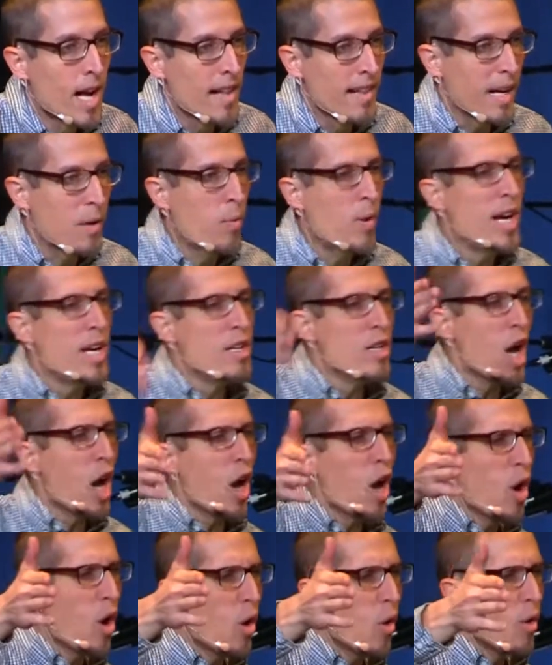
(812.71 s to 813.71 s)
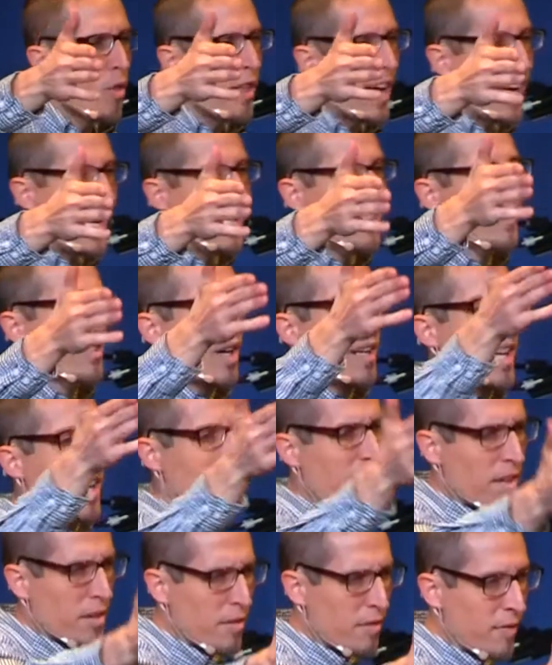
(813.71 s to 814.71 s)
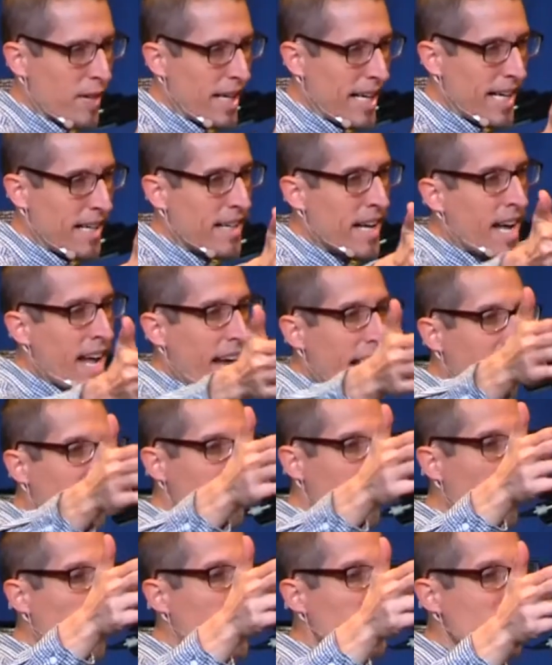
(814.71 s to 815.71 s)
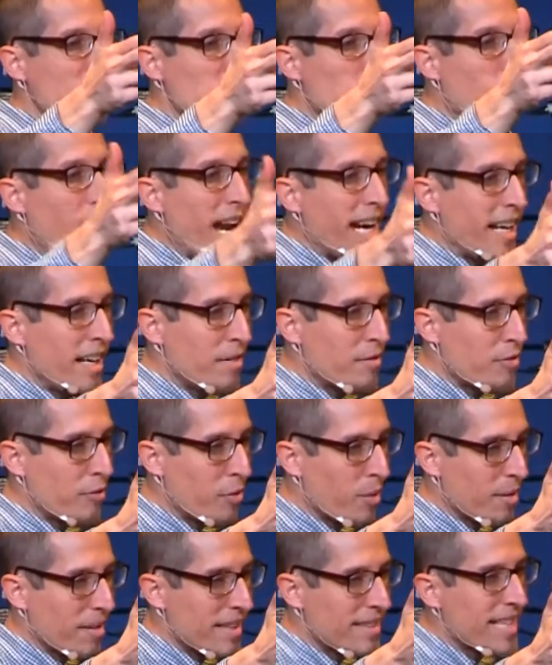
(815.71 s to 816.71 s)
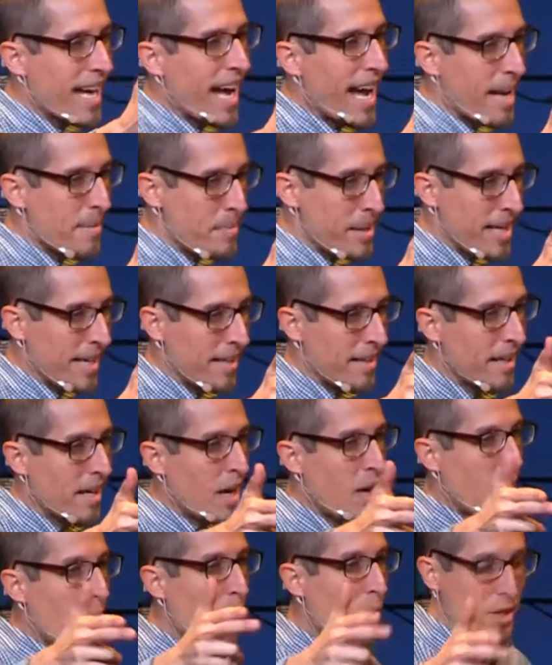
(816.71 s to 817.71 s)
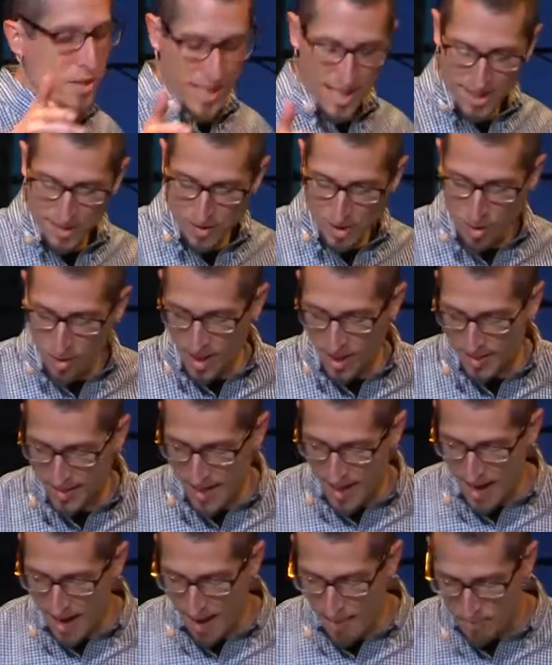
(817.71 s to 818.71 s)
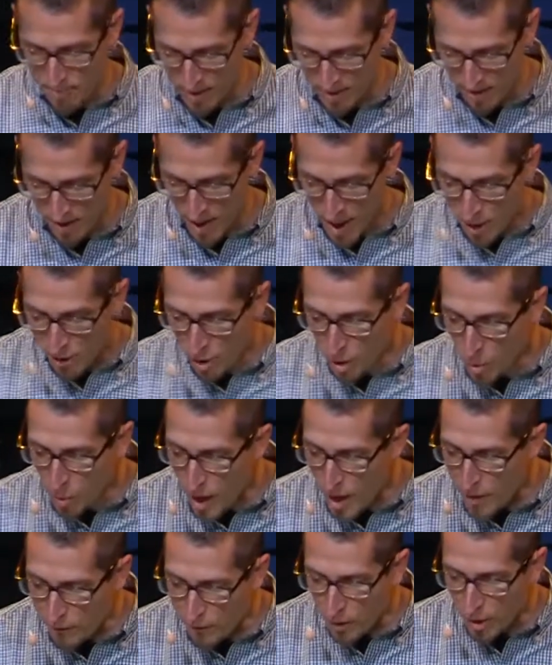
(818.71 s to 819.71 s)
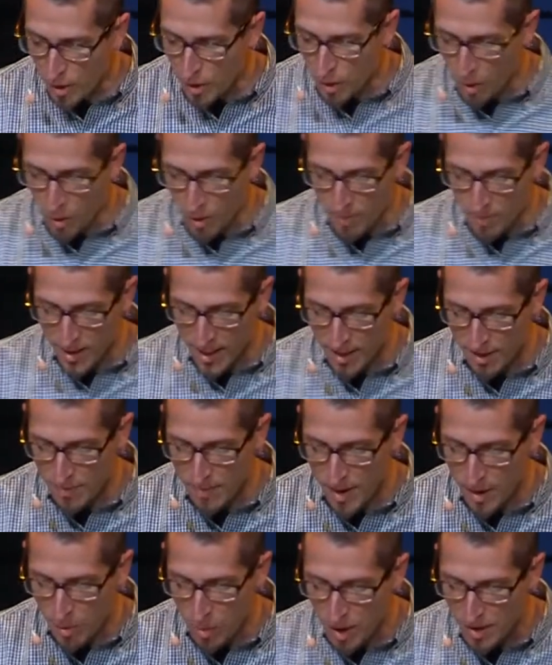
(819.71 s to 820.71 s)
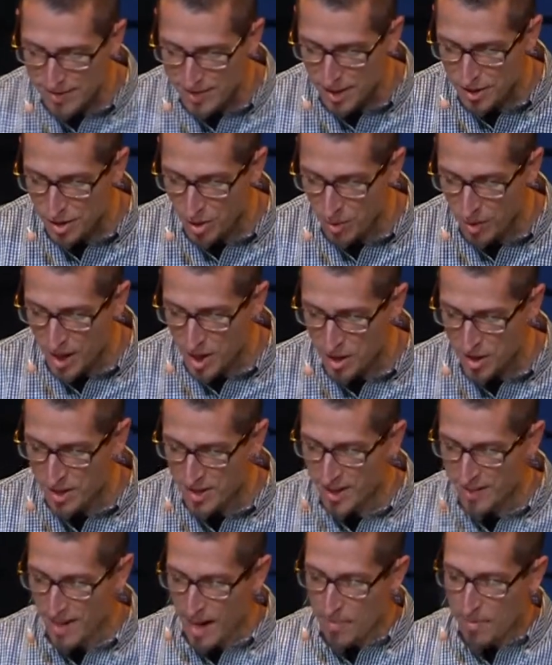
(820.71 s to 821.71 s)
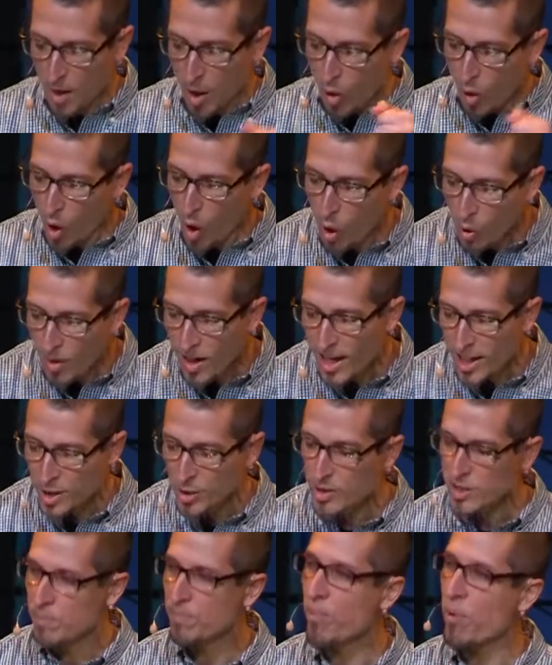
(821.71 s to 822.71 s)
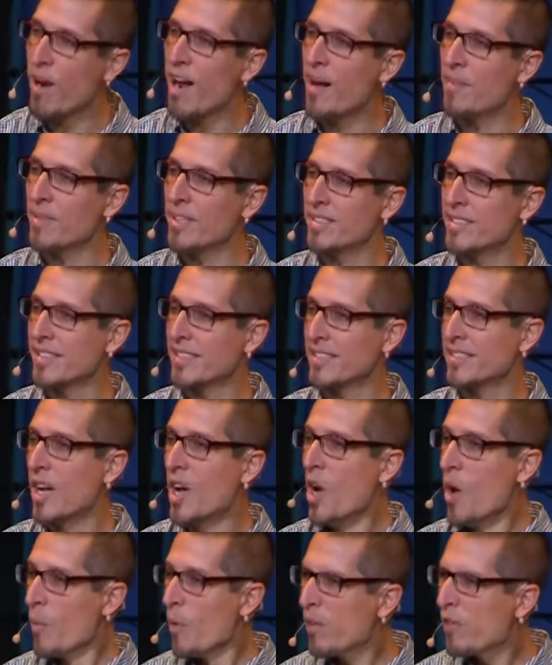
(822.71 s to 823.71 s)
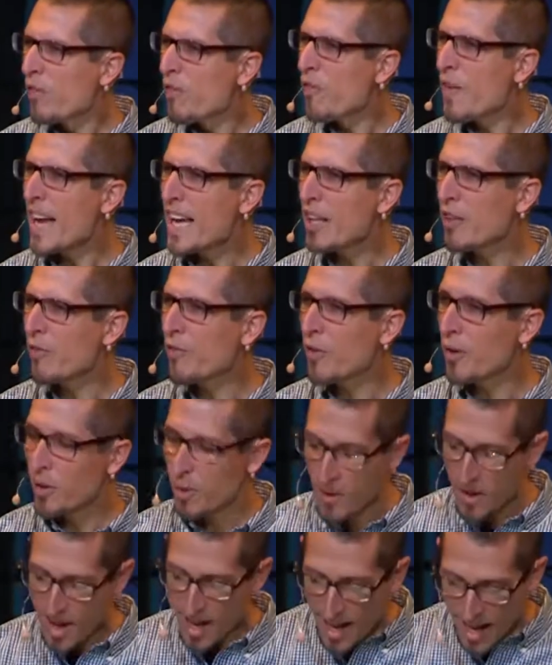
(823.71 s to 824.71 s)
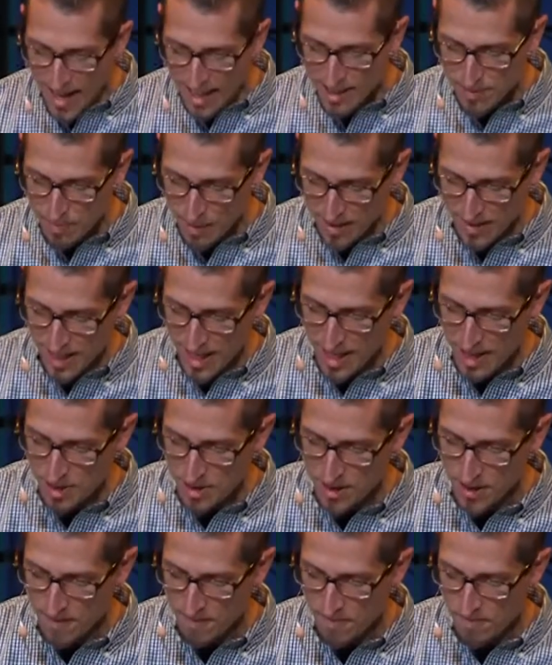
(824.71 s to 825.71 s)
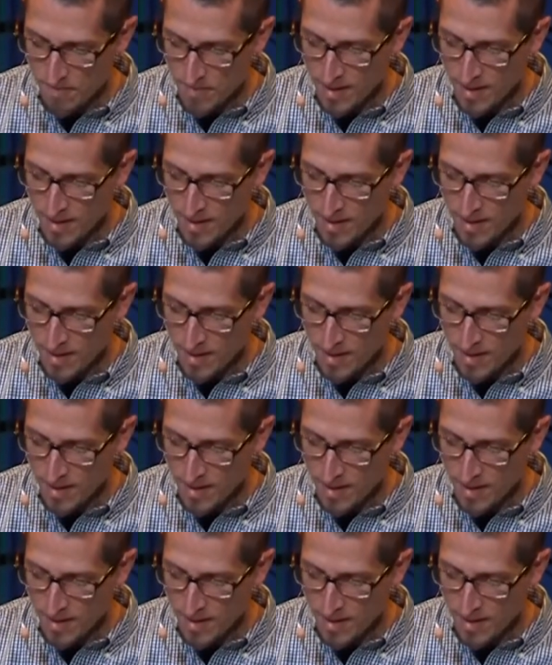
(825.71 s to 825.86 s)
Like we know that he's going to intervene, and so we're just waiting for the timing of which that is going to happen. So to wait for the Lord means no matter what situation is, I'm going to hold on to his promises with faithful expectation.